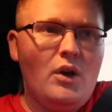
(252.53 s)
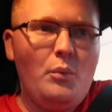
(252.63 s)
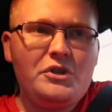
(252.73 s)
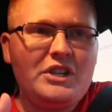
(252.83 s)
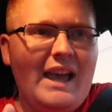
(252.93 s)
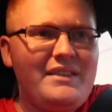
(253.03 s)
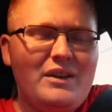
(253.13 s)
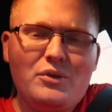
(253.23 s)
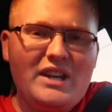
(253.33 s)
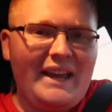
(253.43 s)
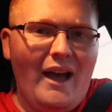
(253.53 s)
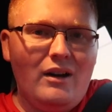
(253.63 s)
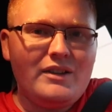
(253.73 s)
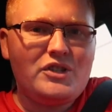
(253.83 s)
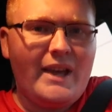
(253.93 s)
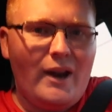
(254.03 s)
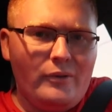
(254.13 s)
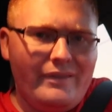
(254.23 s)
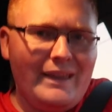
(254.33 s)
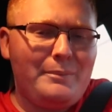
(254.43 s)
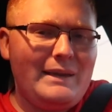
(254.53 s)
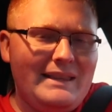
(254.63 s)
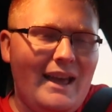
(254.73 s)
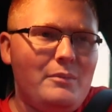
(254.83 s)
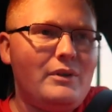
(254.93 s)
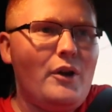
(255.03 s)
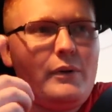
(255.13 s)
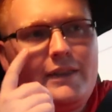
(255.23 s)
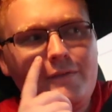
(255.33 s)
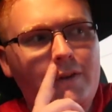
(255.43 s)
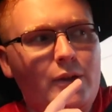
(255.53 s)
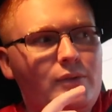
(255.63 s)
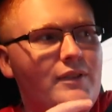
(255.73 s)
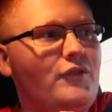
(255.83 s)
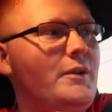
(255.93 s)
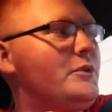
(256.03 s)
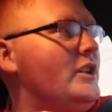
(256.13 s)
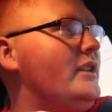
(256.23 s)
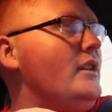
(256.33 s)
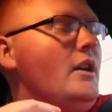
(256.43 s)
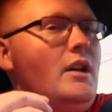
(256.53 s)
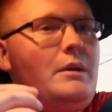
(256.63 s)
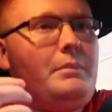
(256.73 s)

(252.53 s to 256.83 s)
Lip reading: which you guys go check out on his channel, the link be down below in the video description.